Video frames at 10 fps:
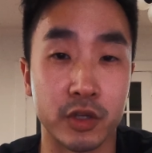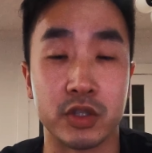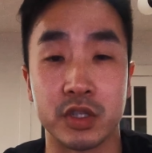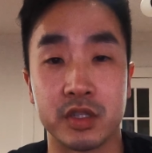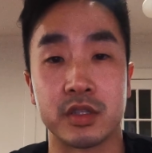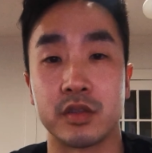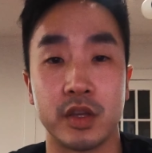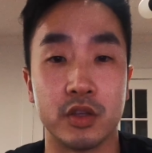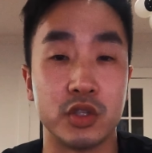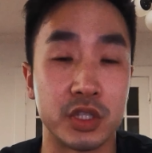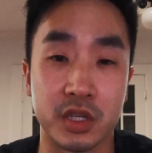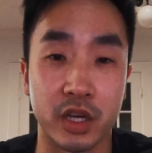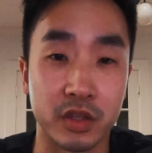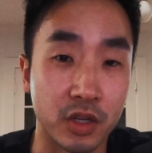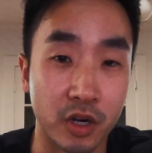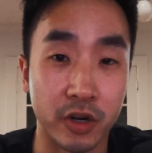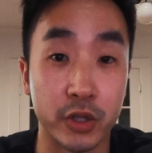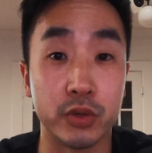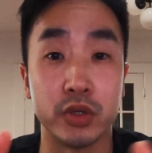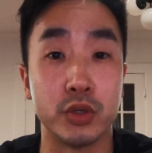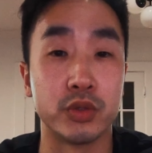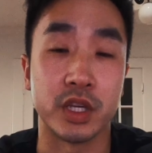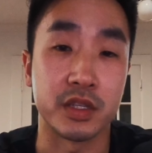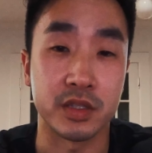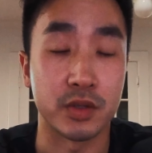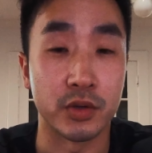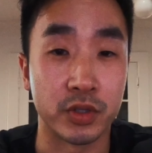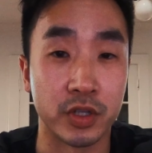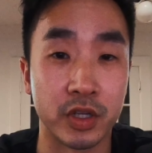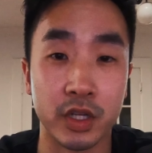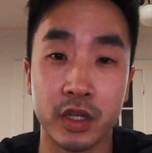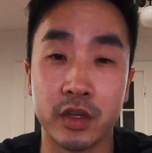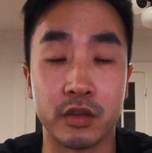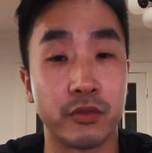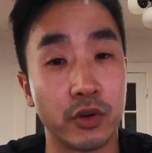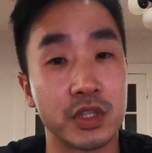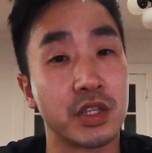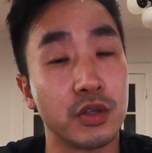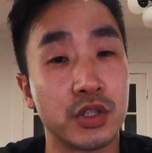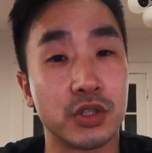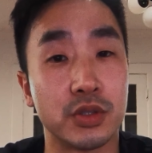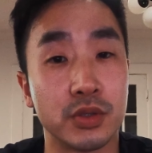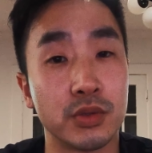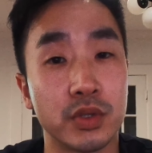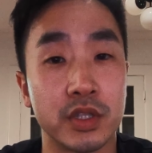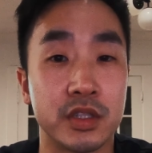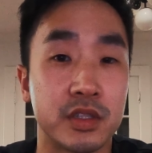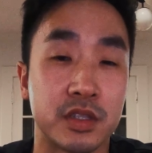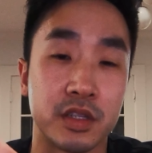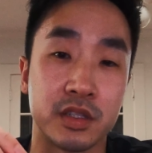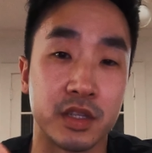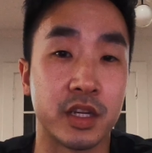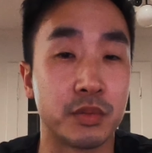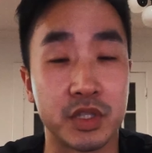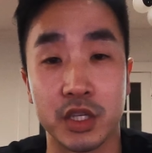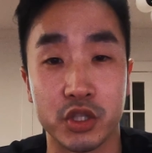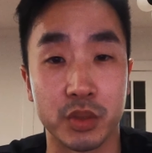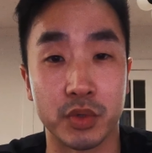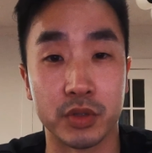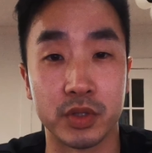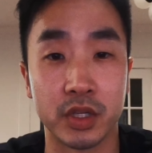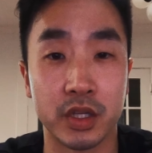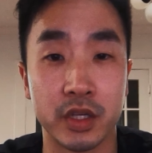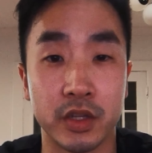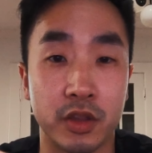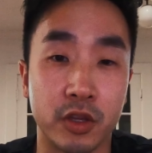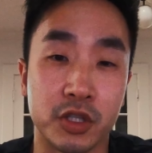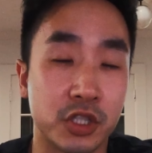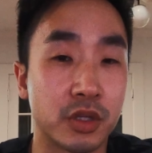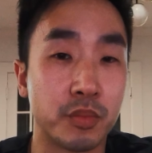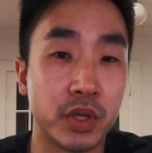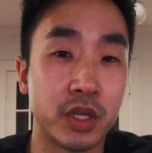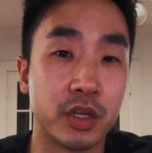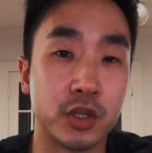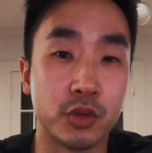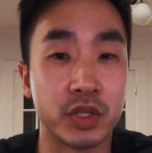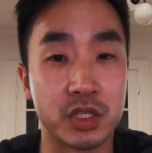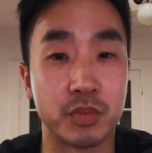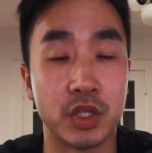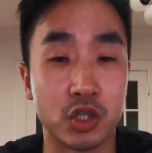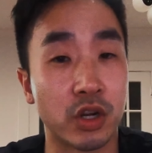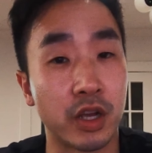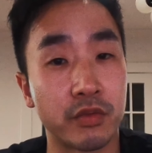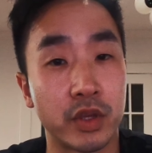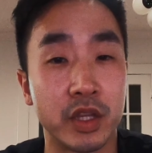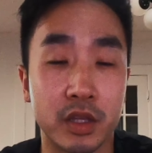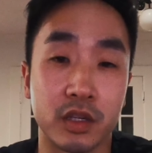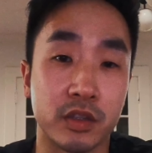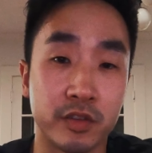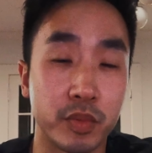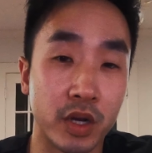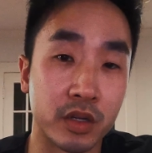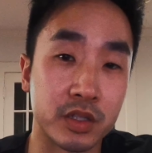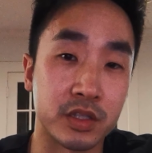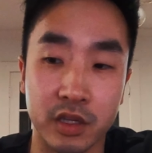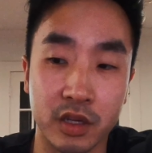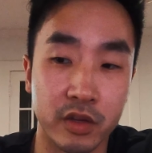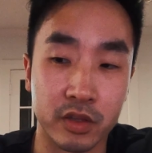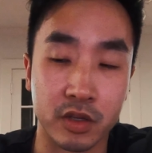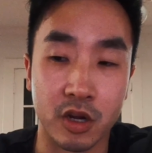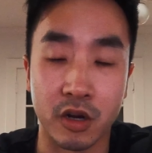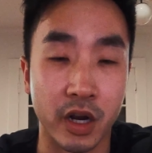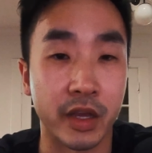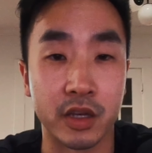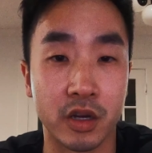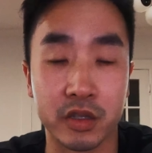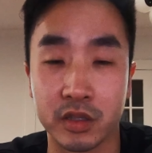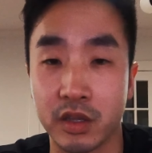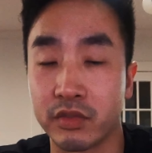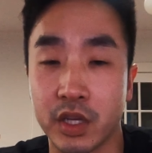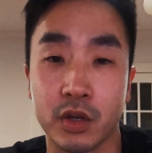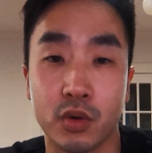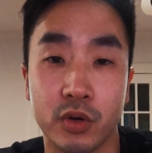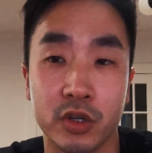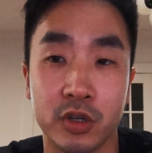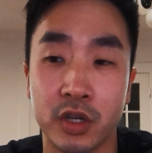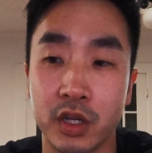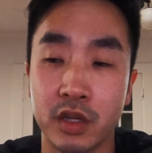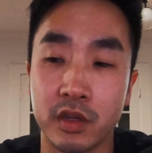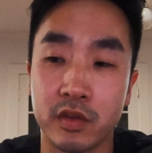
and you're just you just got the car, you're a new Tesla owner, the first thing you should do is set up Sentry Mode. There should be a U S B drive in the glove box. Click on the car icon in the left-hand corner,